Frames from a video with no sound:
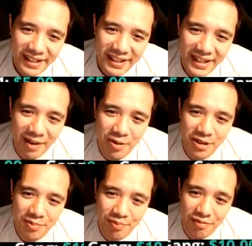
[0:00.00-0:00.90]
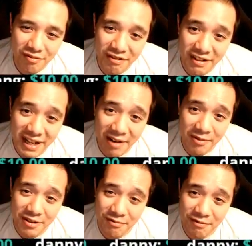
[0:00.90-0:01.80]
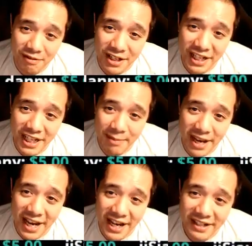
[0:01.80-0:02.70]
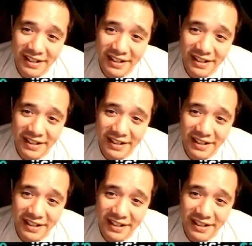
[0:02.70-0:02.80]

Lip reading: That was really bad.